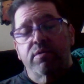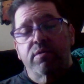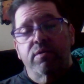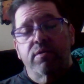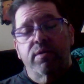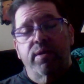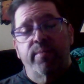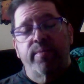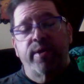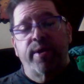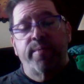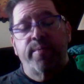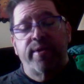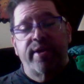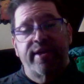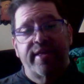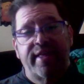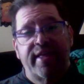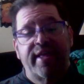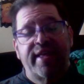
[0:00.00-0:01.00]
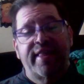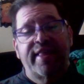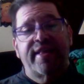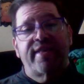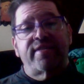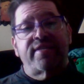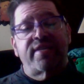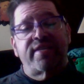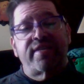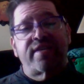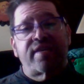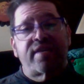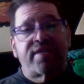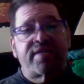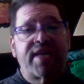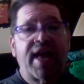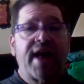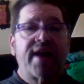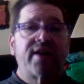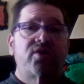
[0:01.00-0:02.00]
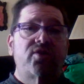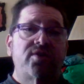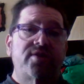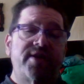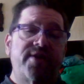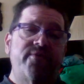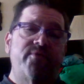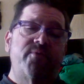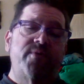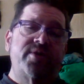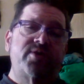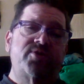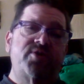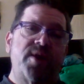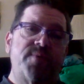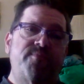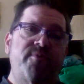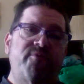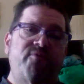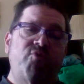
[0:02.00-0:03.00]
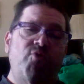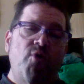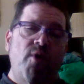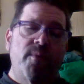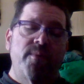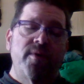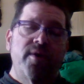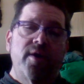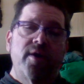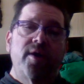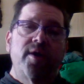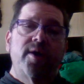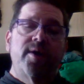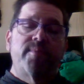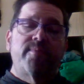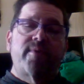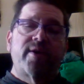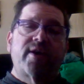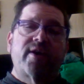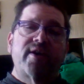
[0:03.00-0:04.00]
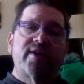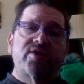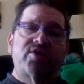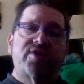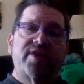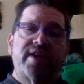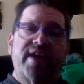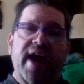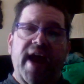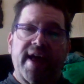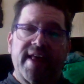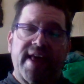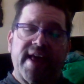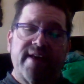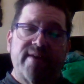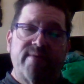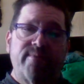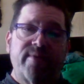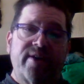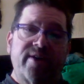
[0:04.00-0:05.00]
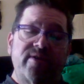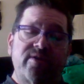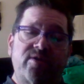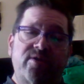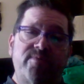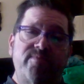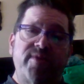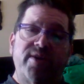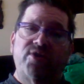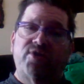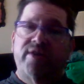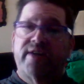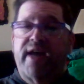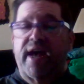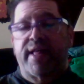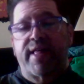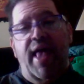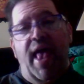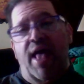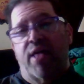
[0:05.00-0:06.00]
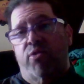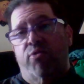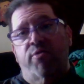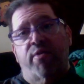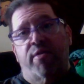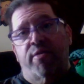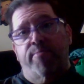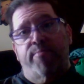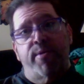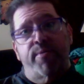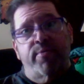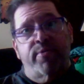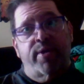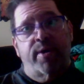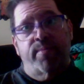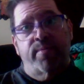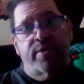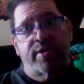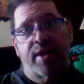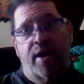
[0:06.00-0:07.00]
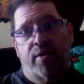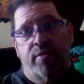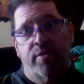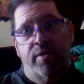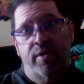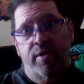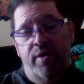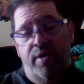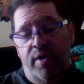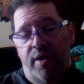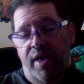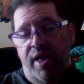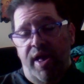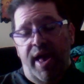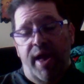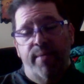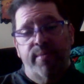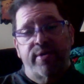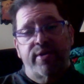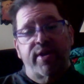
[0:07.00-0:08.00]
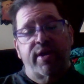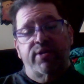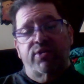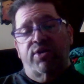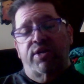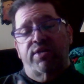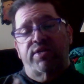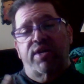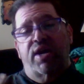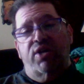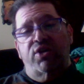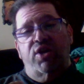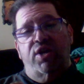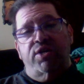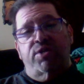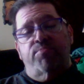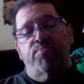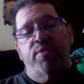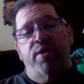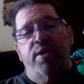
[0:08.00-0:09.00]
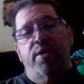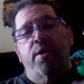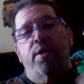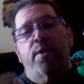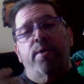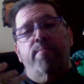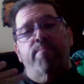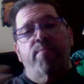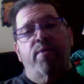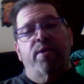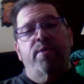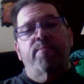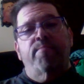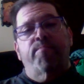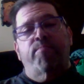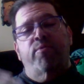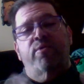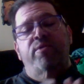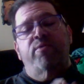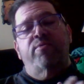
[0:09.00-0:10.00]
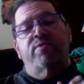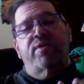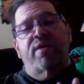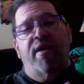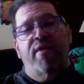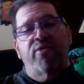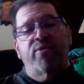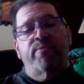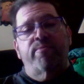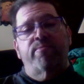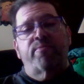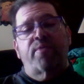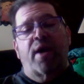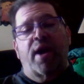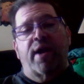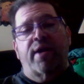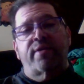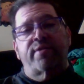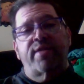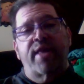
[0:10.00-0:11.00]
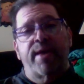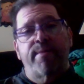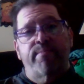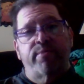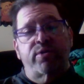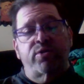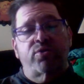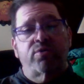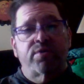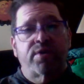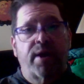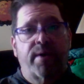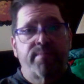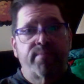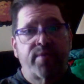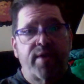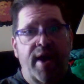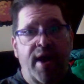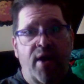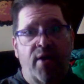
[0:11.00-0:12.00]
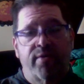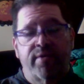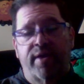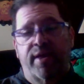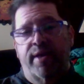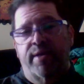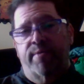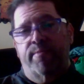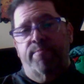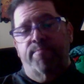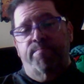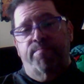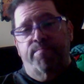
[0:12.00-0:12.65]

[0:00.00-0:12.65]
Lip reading: I mean, it is a disaster in every way, shape, or form, because to me she can't handle all the people coming down there. I mean, not just me, but those other neighbors who come down and